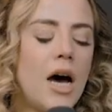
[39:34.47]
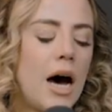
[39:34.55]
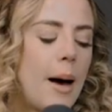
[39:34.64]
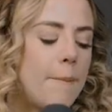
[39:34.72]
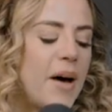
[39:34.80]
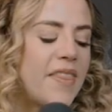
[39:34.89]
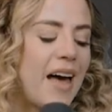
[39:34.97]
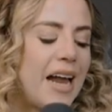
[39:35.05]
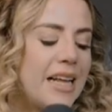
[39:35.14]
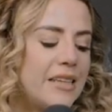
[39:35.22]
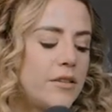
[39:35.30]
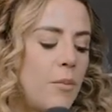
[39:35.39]
um, but
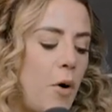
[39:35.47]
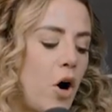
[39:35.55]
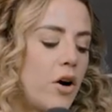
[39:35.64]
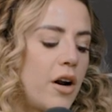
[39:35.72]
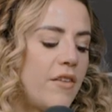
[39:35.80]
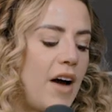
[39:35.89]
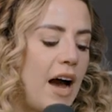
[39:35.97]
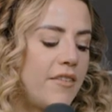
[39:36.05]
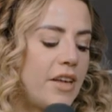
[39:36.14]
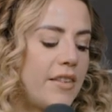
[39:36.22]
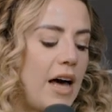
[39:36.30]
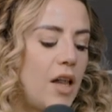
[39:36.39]
that is a part of
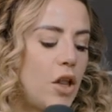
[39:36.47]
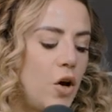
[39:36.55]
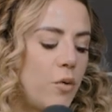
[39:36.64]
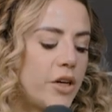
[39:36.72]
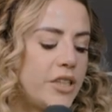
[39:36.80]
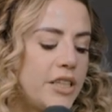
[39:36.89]
having that lower